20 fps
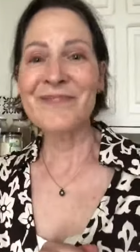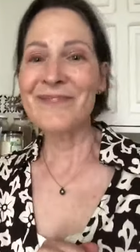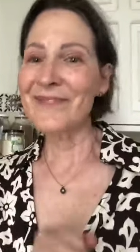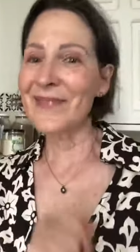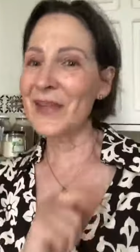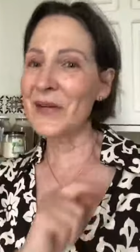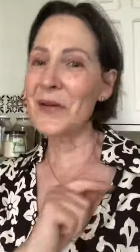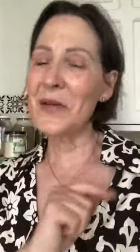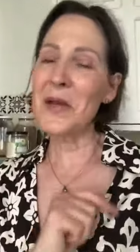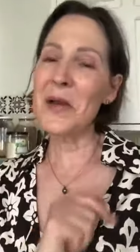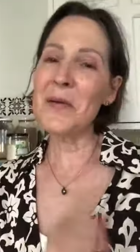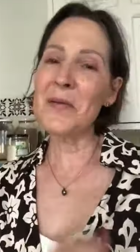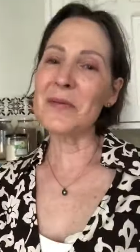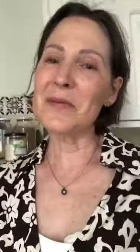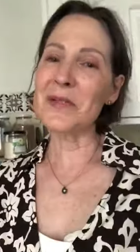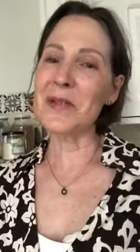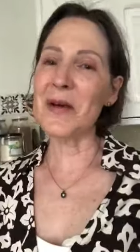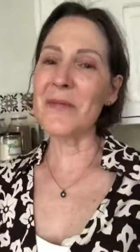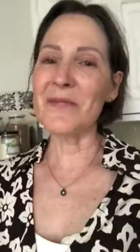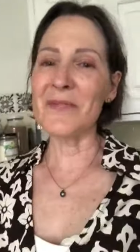There you go,
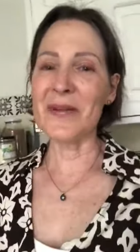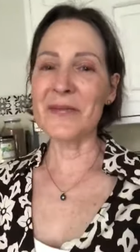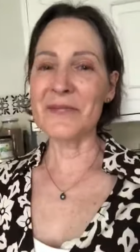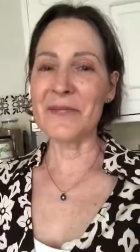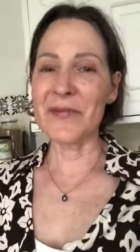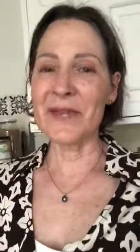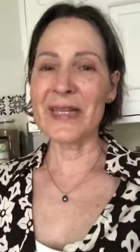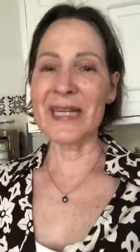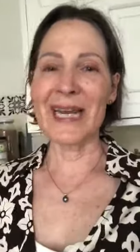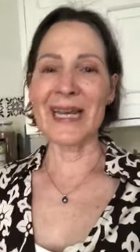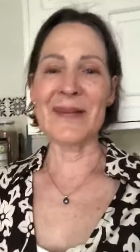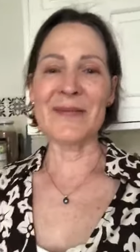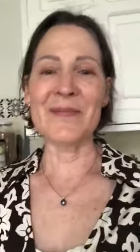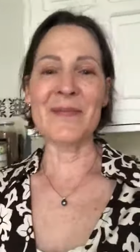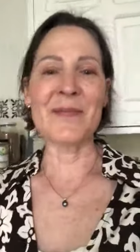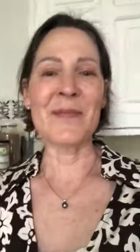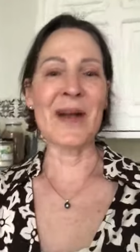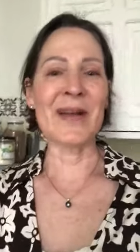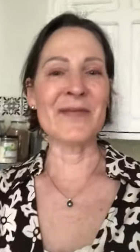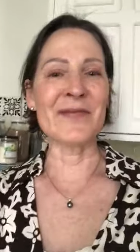top tip for the day.
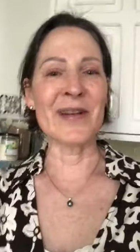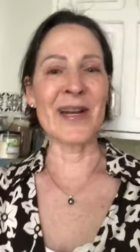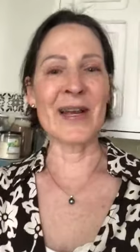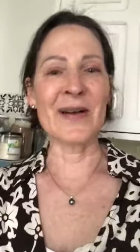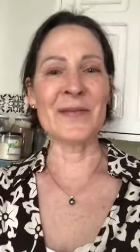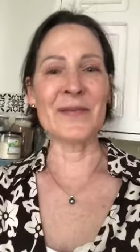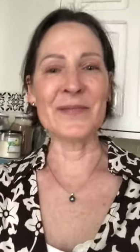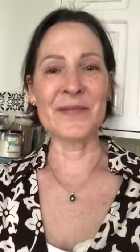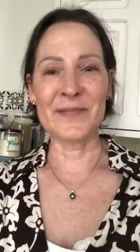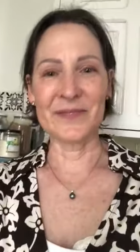Bye for now.